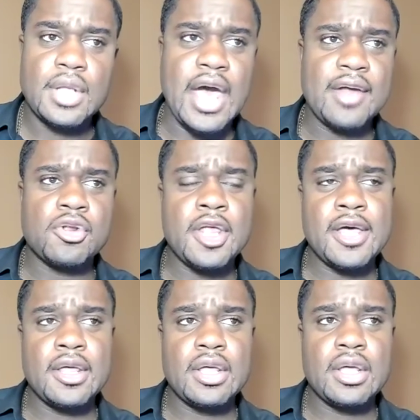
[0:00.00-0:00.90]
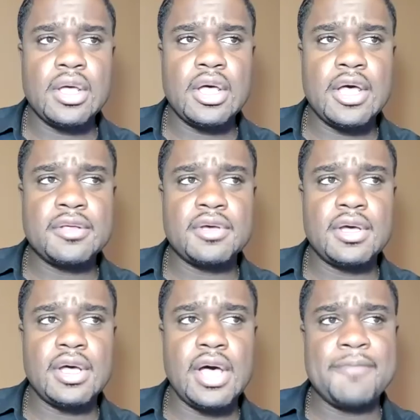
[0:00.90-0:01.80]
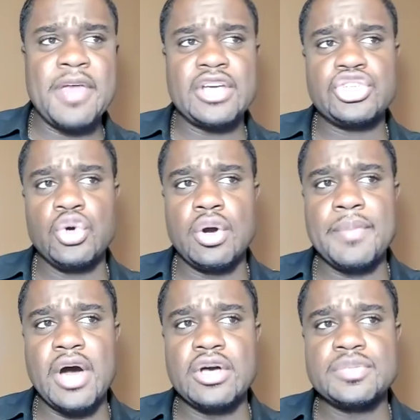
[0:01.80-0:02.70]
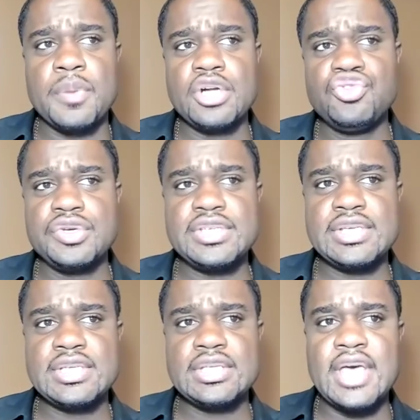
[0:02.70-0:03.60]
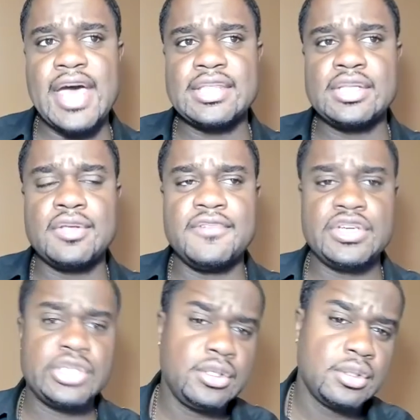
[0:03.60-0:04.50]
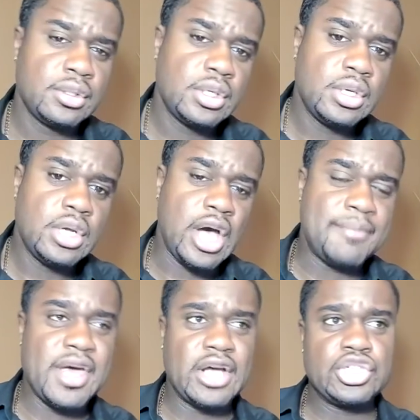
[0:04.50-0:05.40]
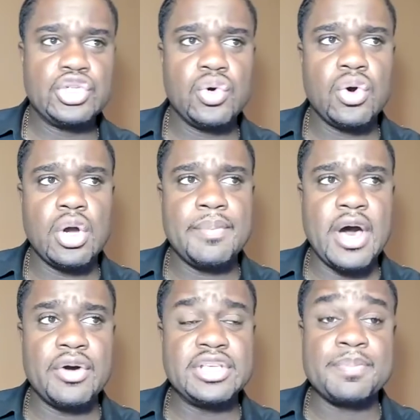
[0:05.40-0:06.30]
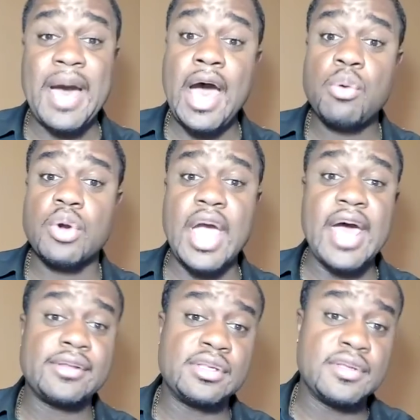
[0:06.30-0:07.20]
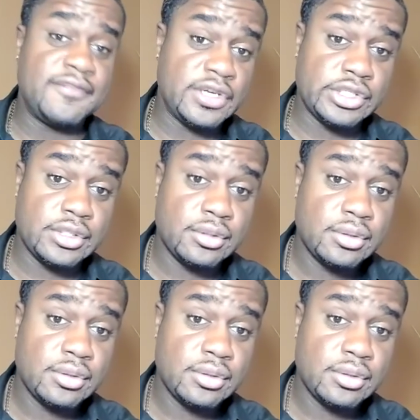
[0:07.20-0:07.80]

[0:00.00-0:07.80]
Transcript: I'm not sure about his punch resistance at the division. I'm not sure about his power at the division.